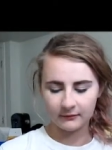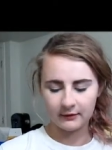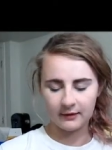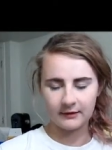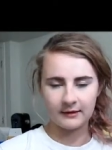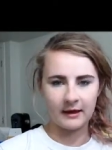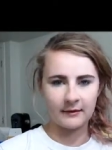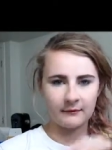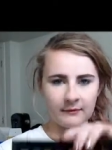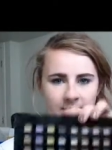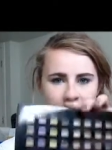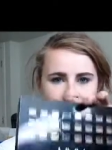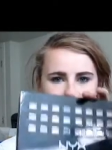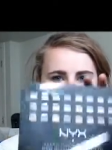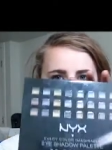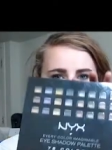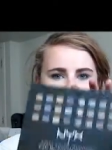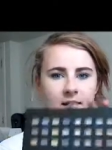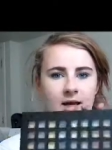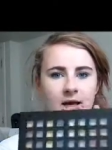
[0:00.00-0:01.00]
and that was
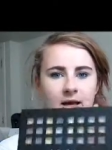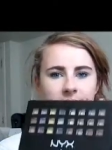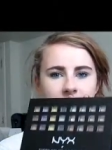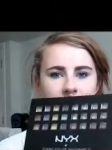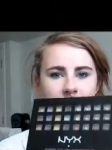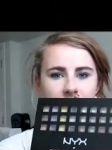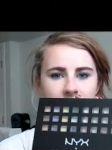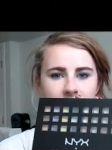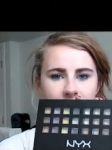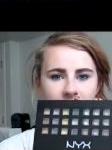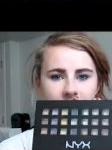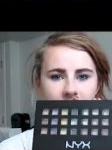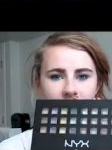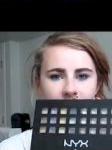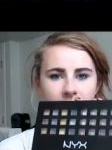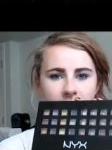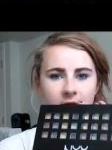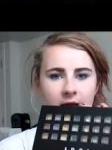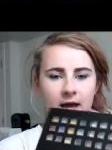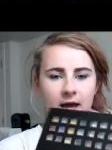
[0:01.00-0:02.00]
this
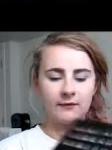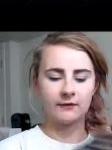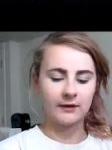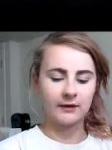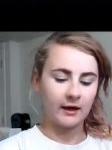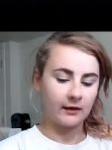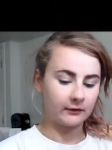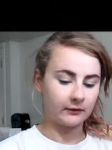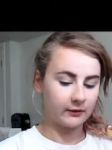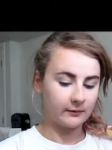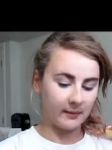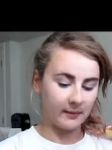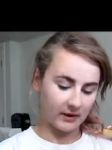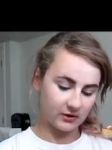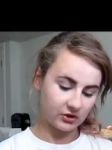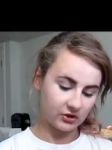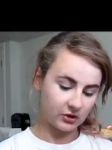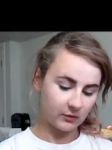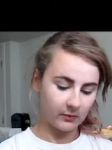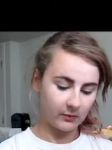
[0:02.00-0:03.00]
NYX Every Color
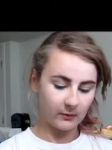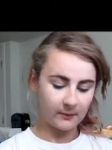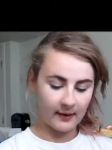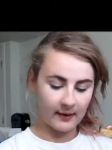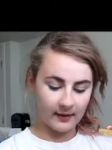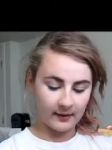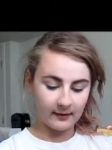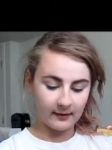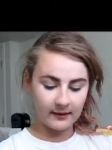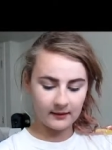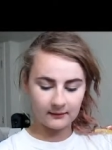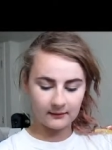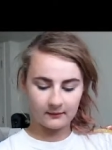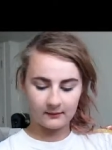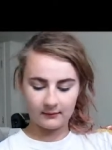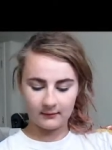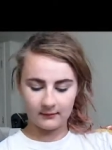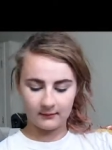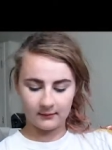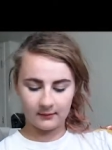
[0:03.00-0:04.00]
Imaginable palette.
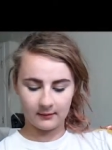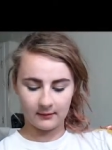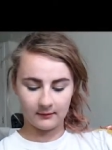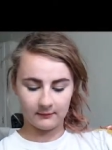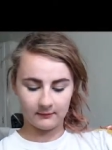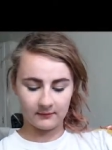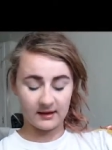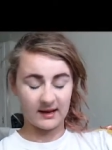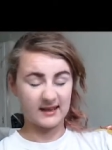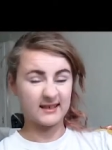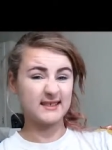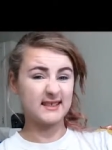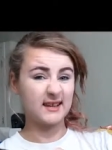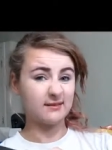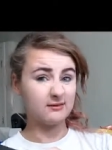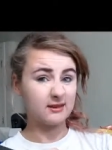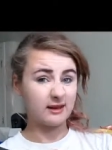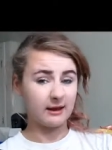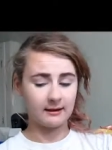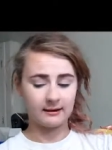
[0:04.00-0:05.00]
Um, it has
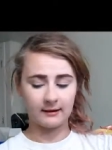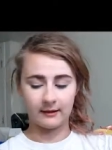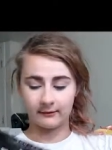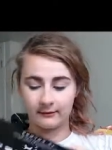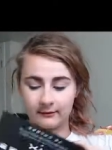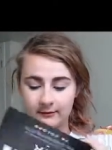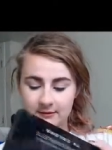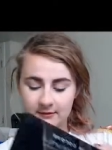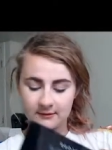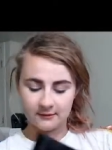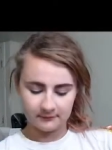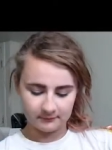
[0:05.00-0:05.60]
78 colors.